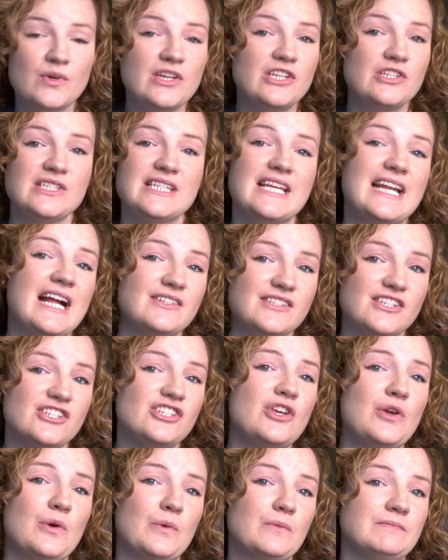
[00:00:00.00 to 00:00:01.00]
what you set out to
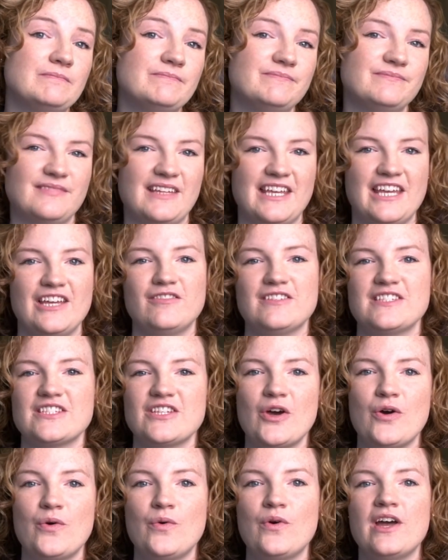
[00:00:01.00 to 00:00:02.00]
do? If
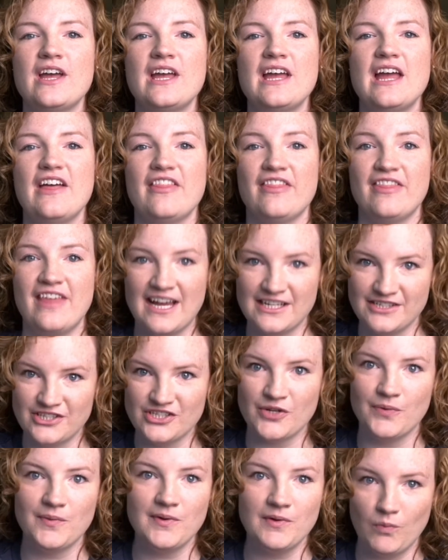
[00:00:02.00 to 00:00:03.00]
so,
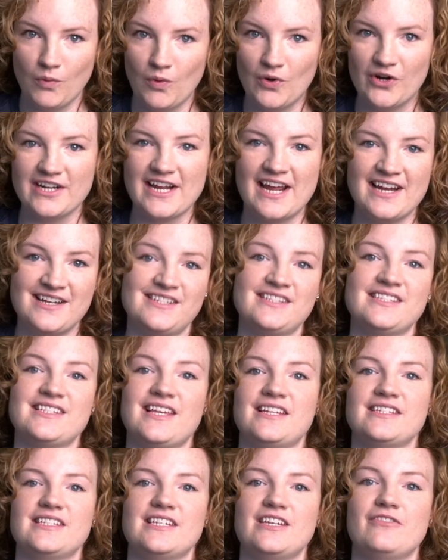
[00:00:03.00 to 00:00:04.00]
that's your reward and
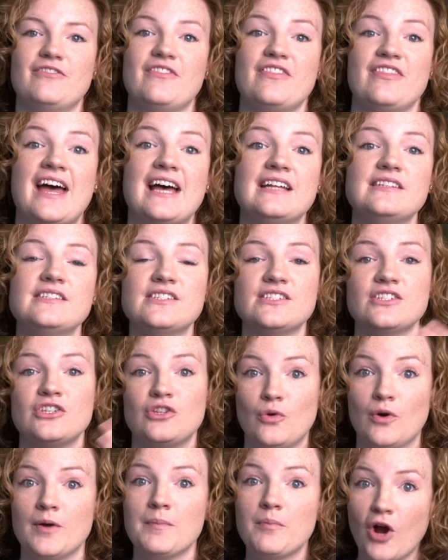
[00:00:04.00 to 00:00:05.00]
incentive. That's
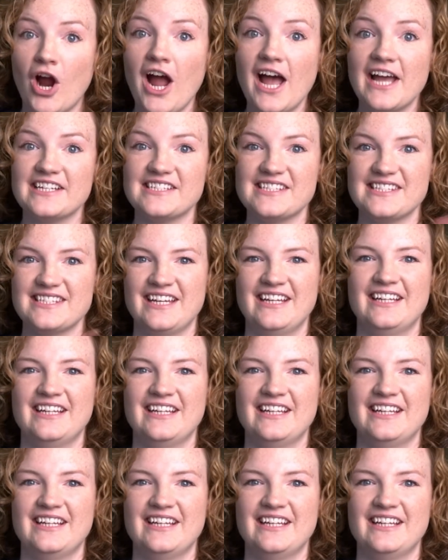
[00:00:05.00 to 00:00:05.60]
your prize.